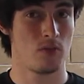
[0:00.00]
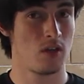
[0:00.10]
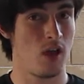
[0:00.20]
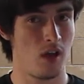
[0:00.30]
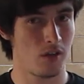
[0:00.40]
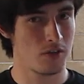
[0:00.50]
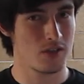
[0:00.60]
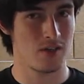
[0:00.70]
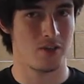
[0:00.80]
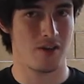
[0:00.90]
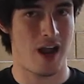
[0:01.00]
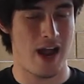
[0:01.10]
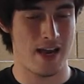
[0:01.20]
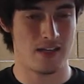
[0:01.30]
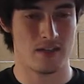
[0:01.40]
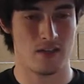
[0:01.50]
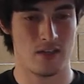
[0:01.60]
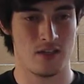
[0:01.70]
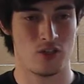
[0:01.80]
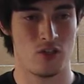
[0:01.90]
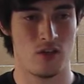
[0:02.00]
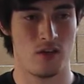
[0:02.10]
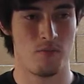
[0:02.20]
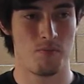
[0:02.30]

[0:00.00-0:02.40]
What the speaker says: colors in her eyes, because it should